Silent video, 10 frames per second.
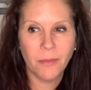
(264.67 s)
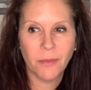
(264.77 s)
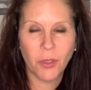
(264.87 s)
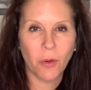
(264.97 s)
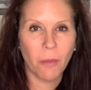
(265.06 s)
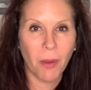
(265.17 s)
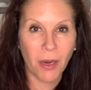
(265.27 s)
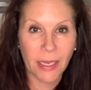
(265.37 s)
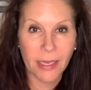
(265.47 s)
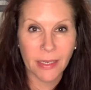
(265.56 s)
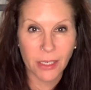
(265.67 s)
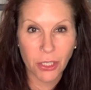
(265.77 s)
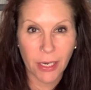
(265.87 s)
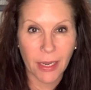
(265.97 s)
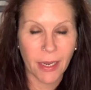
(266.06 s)
total body
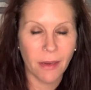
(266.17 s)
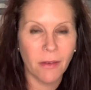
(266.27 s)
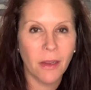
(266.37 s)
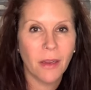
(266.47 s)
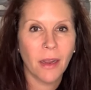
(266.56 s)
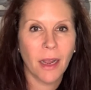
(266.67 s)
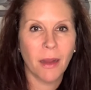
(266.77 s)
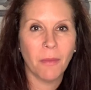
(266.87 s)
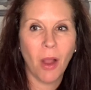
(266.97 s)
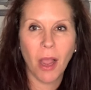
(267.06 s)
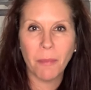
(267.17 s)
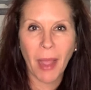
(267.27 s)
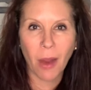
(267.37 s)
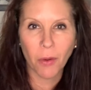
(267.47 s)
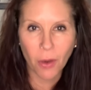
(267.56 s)
conditioning, hot
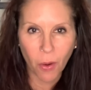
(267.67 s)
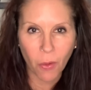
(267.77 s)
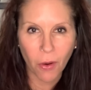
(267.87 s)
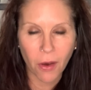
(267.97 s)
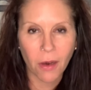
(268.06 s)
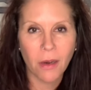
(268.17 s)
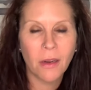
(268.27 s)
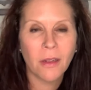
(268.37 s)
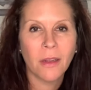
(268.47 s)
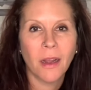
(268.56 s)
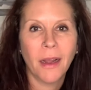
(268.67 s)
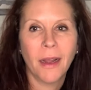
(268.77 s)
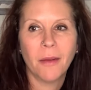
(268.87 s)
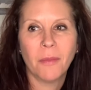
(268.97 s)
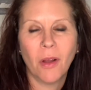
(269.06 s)
power core,
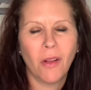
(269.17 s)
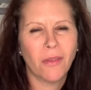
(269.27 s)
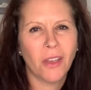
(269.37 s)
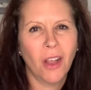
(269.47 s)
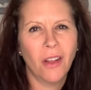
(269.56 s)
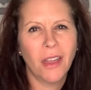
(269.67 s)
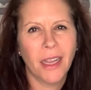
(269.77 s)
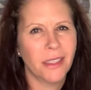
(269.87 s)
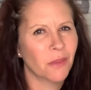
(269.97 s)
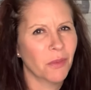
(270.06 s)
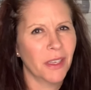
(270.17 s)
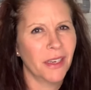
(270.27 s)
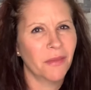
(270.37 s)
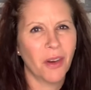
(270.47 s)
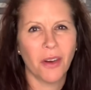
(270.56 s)
all kinds of
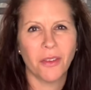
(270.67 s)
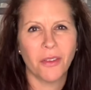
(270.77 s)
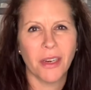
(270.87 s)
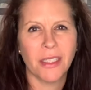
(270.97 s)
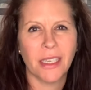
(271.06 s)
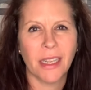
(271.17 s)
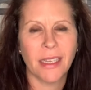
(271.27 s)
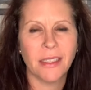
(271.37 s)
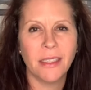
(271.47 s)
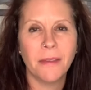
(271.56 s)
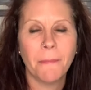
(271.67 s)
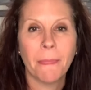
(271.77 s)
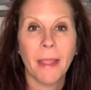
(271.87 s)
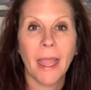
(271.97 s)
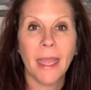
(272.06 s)
really hard, crazy classes,
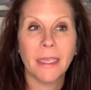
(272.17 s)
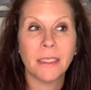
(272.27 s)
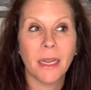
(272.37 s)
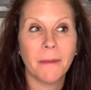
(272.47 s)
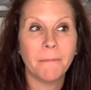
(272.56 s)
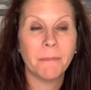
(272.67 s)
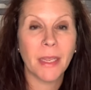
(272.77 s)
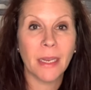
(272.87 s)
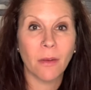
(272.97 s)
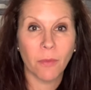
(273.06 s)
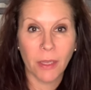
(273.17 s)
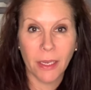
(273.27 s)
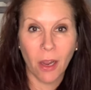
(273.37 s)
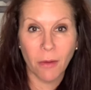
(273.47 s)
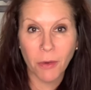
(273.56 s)
and in a really
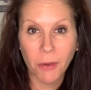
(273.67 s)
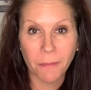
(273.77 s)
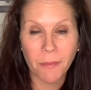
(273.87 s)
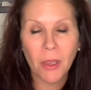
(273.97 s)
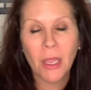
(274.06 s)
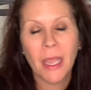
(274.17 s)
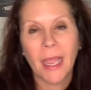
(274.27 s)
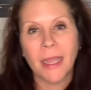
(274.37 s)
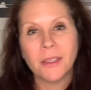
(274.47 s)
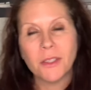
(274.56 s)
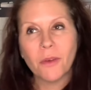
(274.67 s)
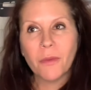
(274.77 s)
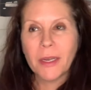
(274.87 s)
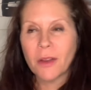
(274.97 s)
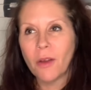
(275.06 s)
hot room. And so
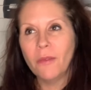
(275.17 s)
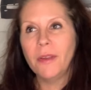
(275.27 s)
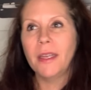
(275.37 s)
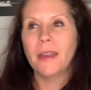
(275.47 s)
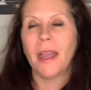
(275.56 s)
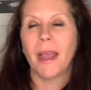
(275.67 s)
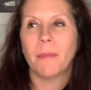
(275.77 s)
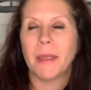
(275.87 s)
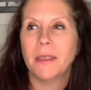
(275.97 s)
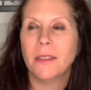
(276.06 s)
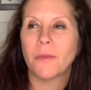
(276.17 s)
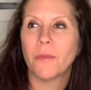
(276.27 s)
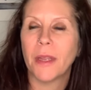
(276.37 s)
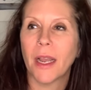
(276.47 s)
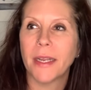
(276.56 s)
when COVID happened,
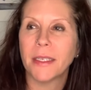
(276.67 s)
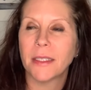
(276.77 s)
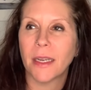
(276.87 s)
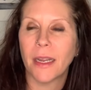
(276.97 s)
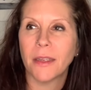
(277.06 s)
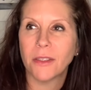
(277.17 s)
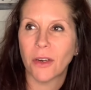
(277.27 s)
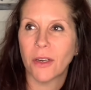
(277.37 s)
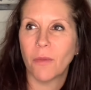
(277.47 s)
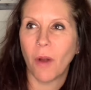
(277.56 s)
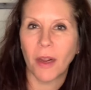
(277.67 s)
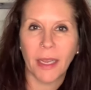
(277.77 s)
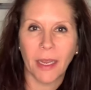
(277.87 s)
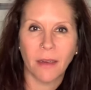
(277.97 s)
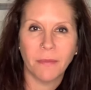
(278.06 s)
I started
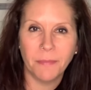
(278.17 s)
walking.